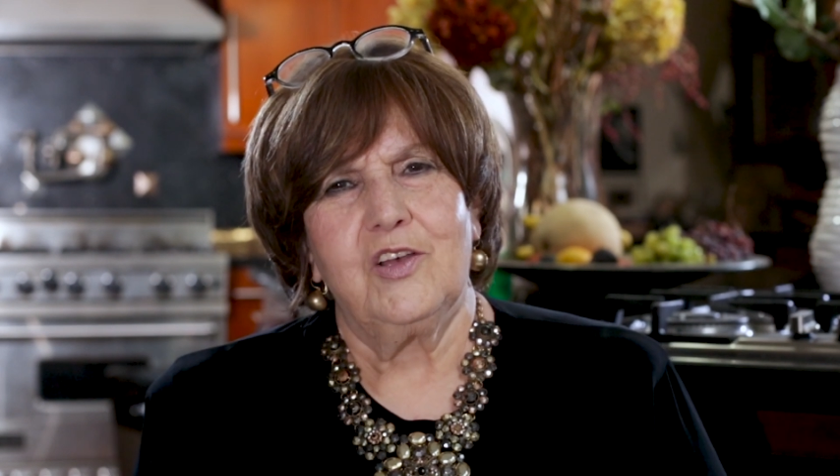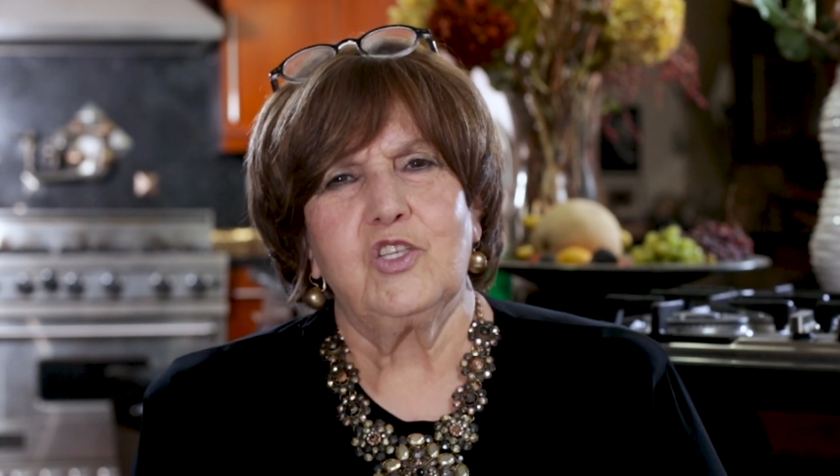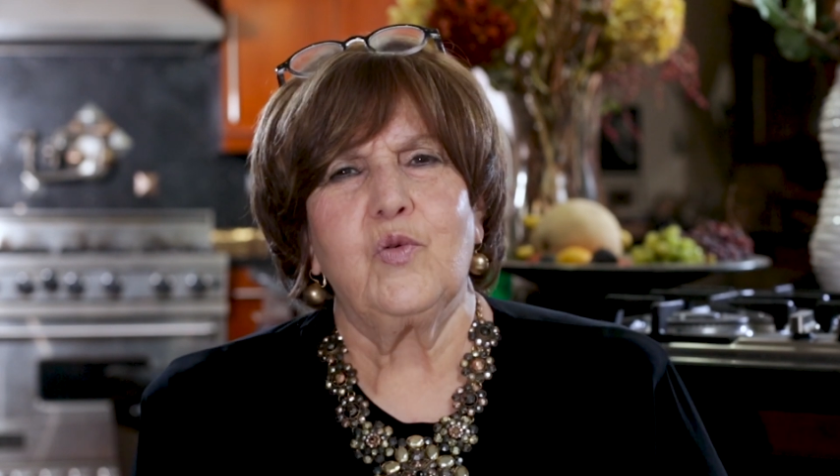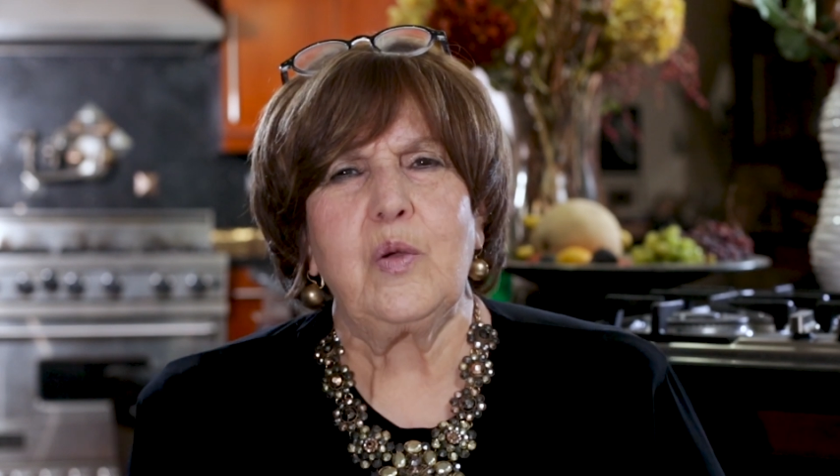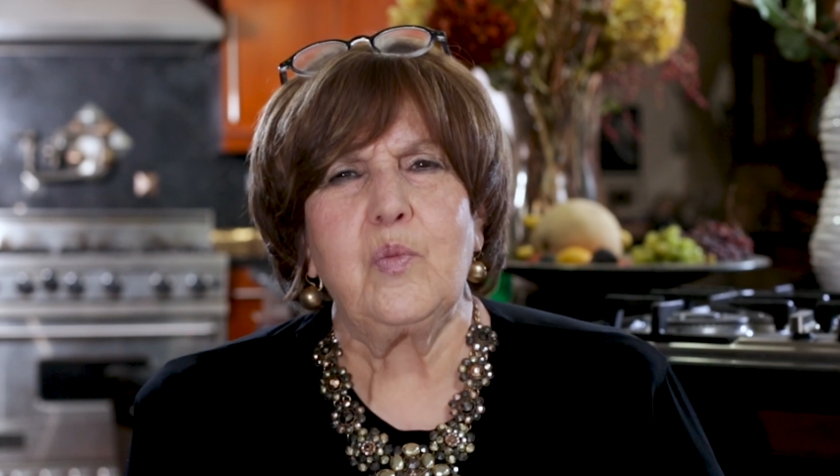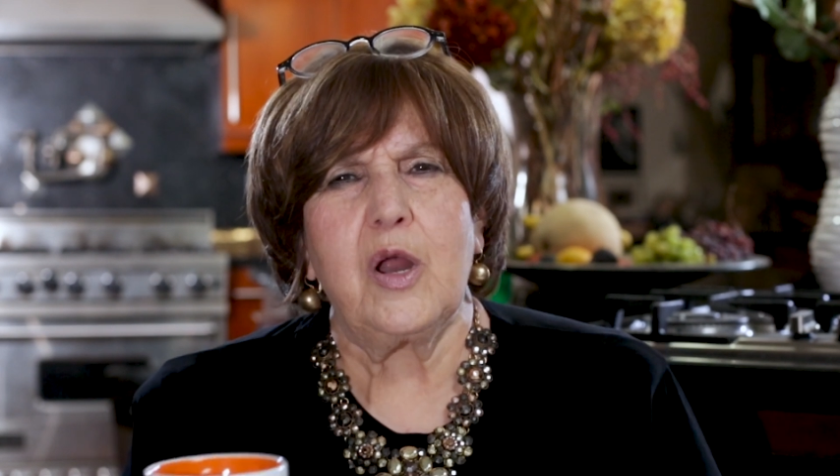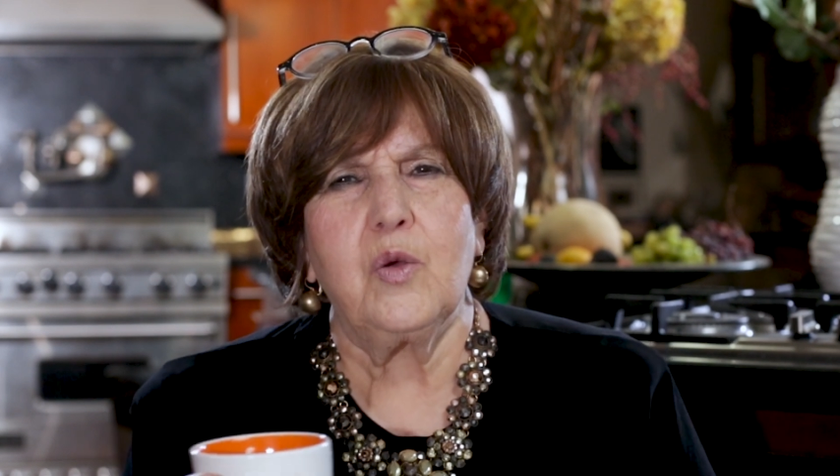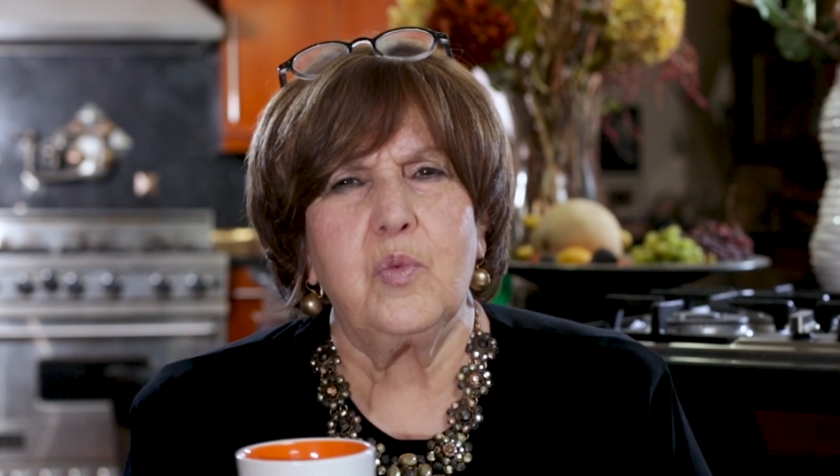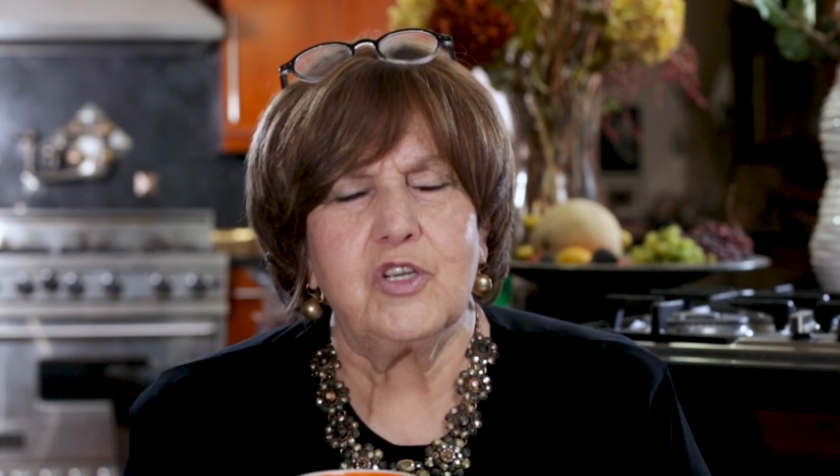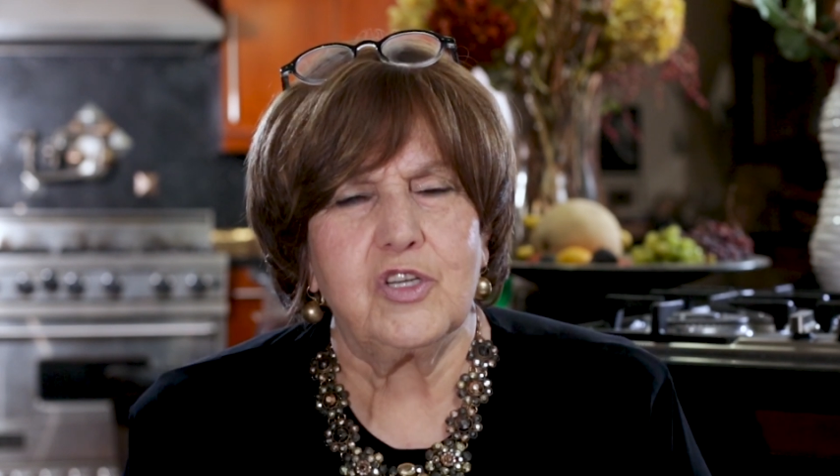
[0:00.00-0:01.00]
So I want
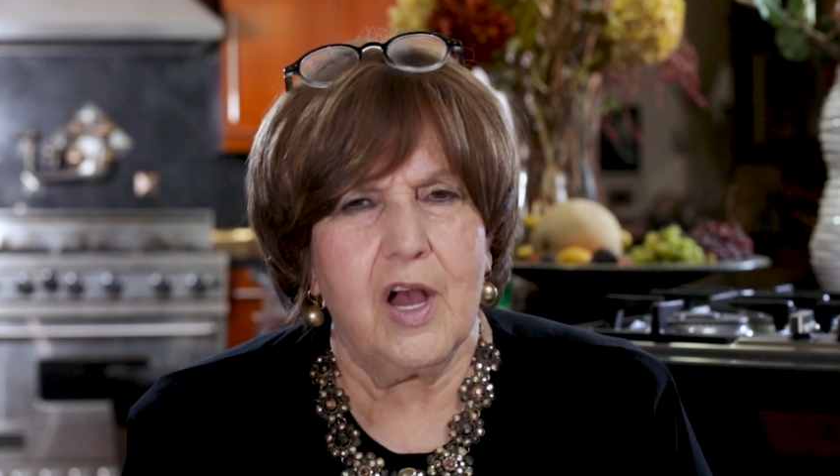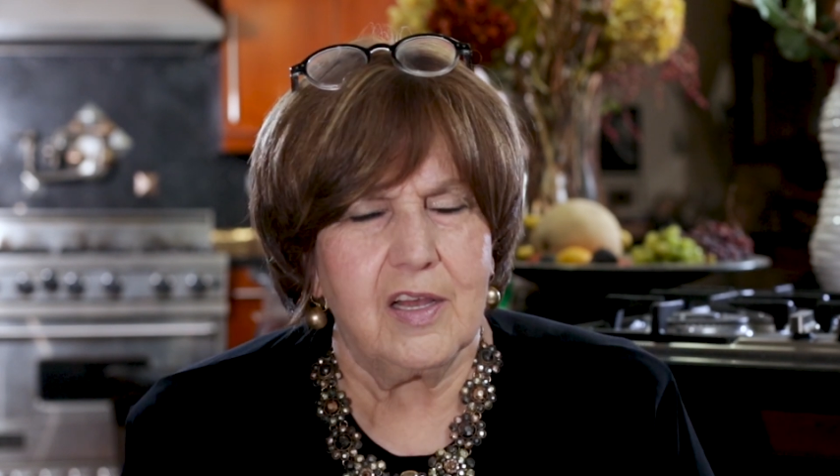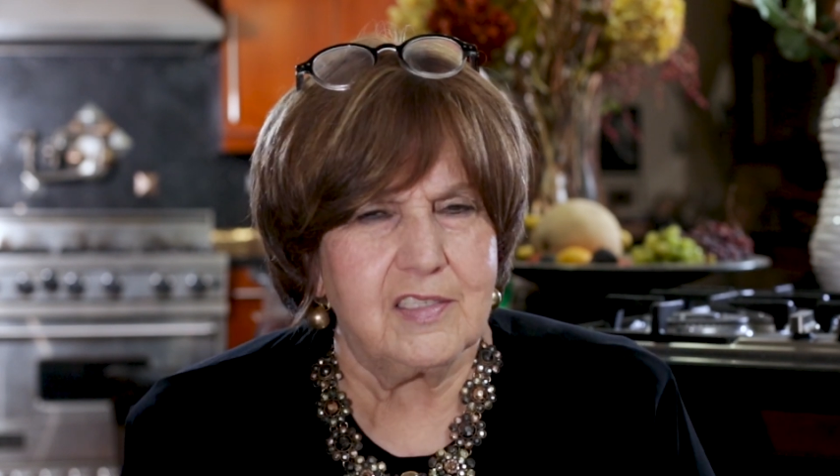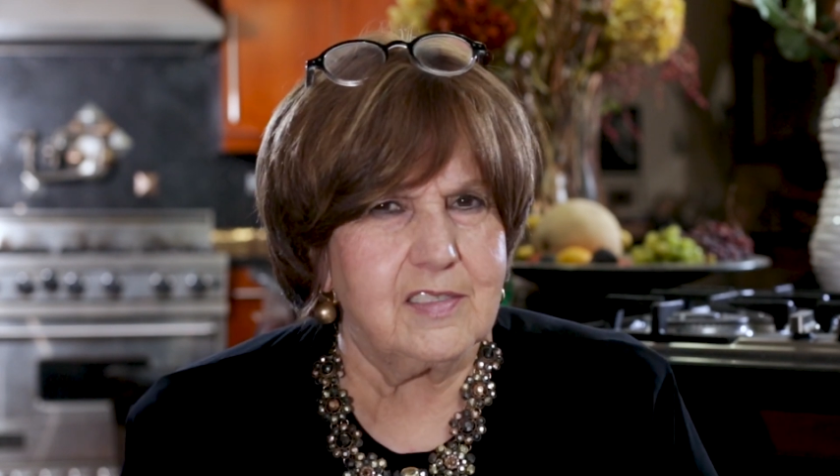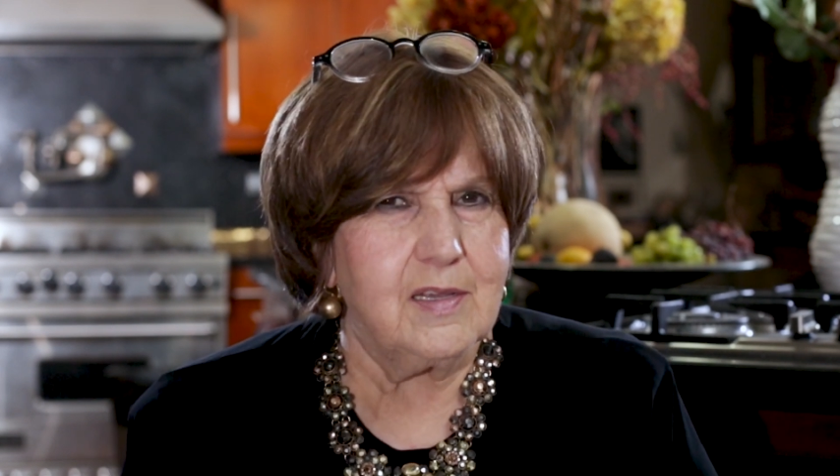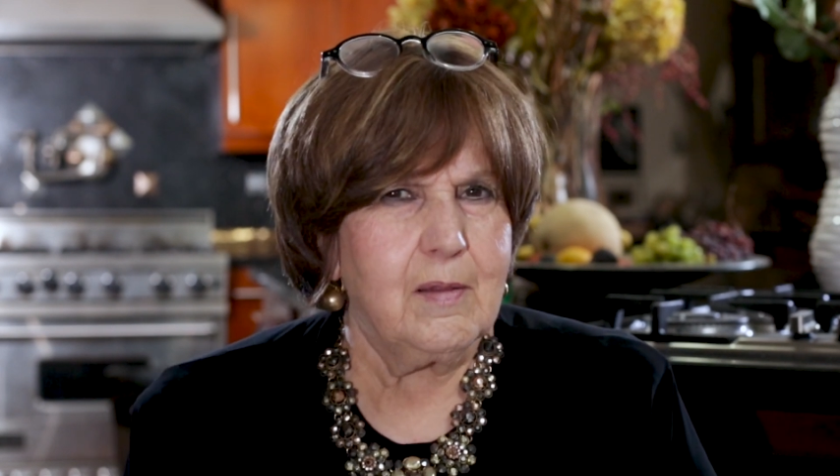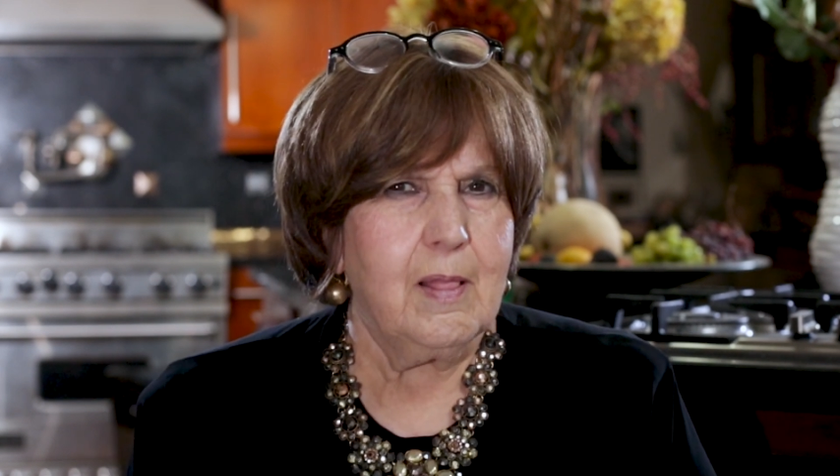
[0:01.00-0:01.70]
to wish us